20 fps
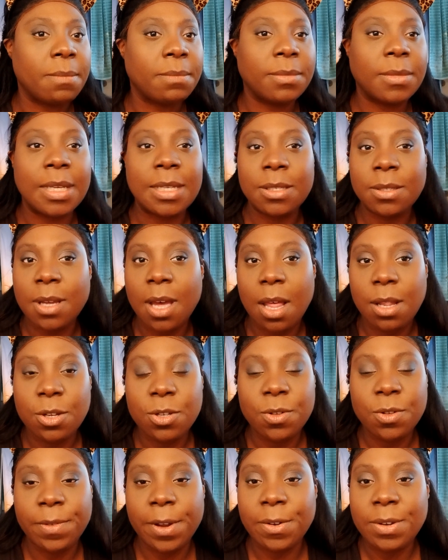these
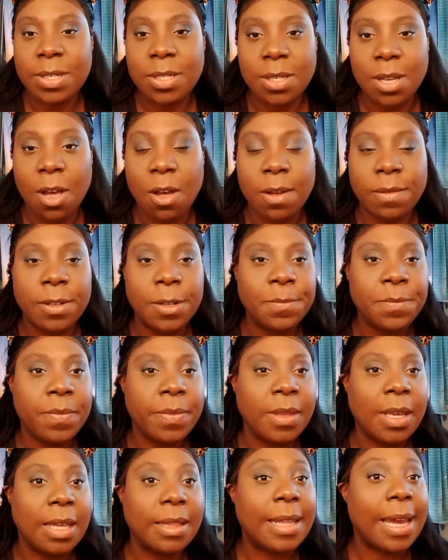colors are very soft.
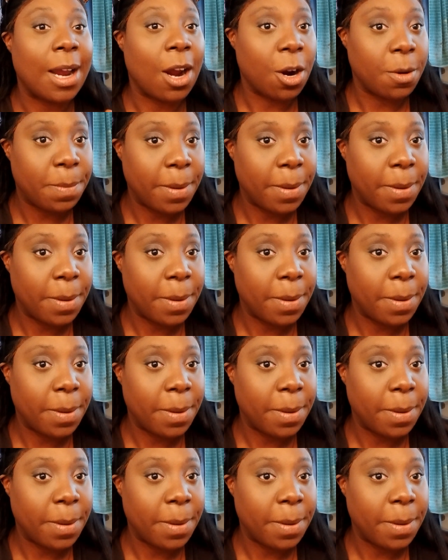They are